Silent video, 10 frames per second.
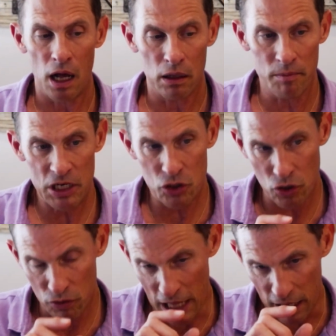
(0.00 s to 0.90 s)
Let me
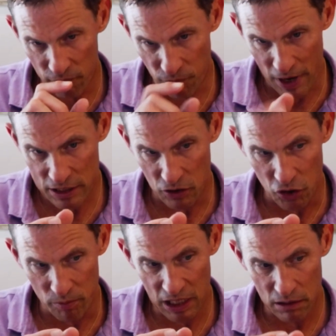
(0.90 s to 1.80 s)
tune that phrase a
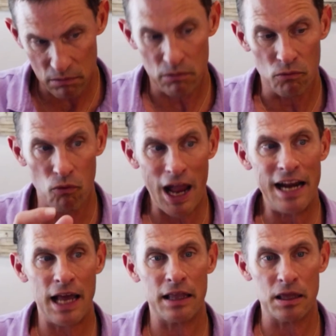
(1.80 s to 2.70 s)
little bit.
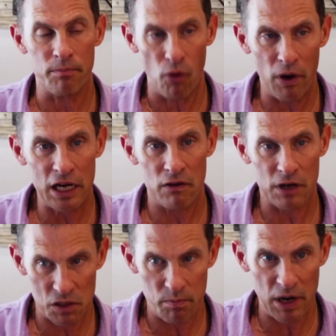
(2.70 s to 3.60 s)
Right at the point of
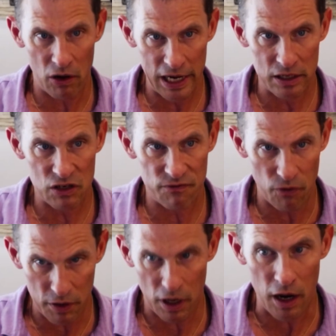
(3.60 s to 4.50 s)
experience
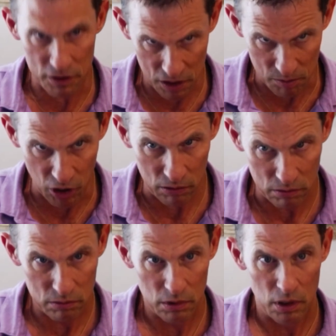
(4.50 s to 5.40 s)
for the customer,
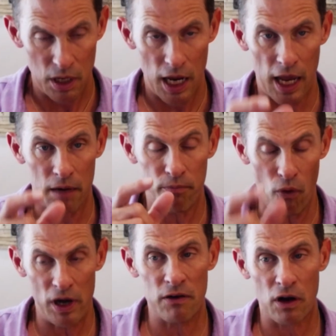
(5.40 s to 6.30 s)
and
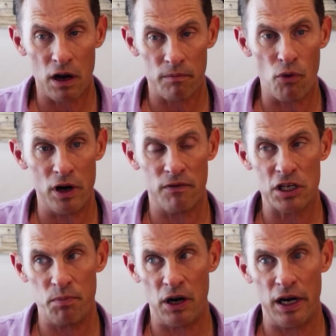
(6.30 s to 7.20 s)
point of
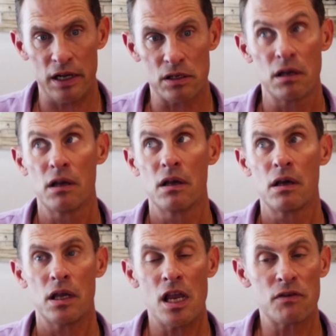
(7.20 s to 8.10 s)
experience,
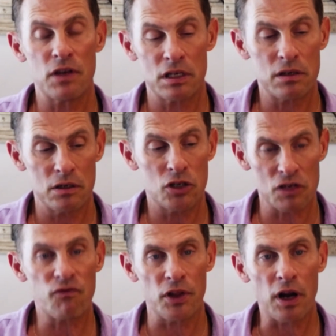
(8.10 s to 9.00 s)
even
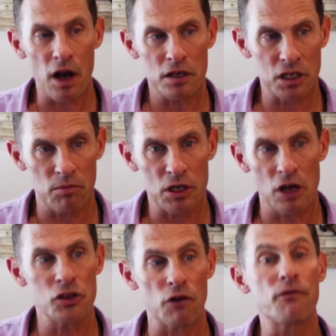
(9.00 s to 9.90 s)
just for the customer, it's
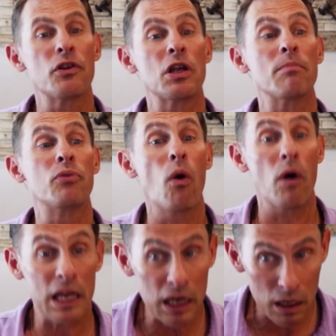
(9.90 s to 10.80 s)
also for the
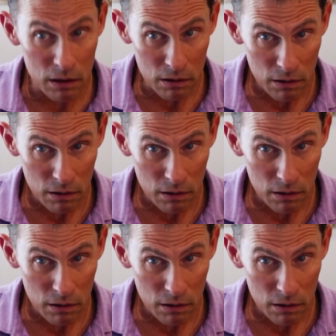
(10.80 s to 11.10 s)
employee,